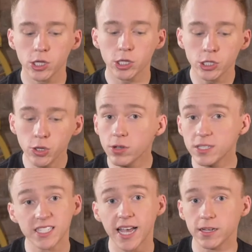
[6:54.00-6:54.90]
you
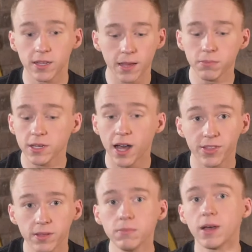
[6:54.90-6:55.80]
could say to them,
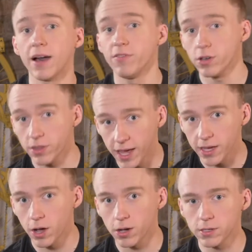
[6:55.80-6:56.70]
cut them, have a look at
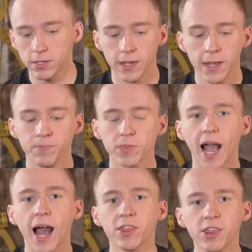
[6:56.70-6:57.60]
that card,
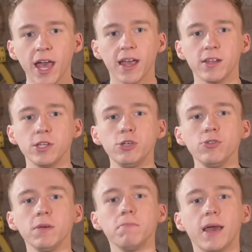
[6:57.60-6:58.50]
and then
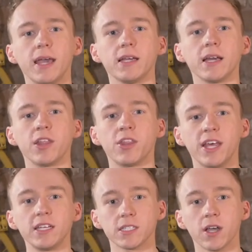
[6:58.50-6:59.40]
you can make
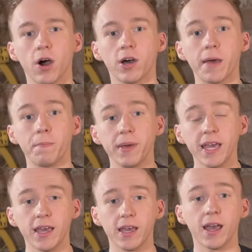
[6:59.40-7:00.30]
this card
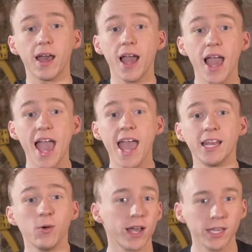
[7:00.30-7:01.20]
appear
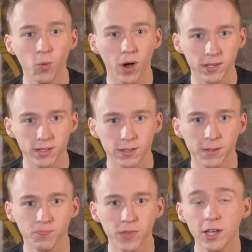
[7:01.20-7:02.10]
anywhere you wanted.
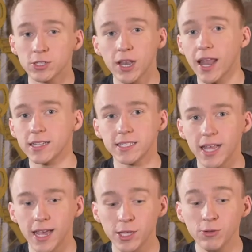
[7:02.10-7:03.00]
So let's
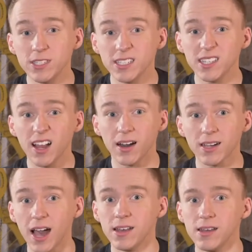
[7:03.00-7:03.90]
say you
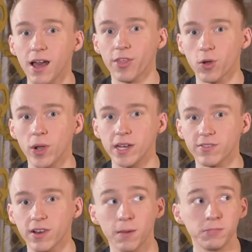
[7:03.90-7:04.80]
stuck another Queen
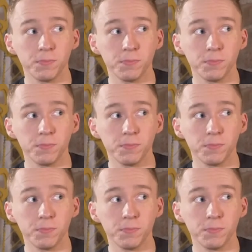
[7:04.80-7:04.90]
of Clubs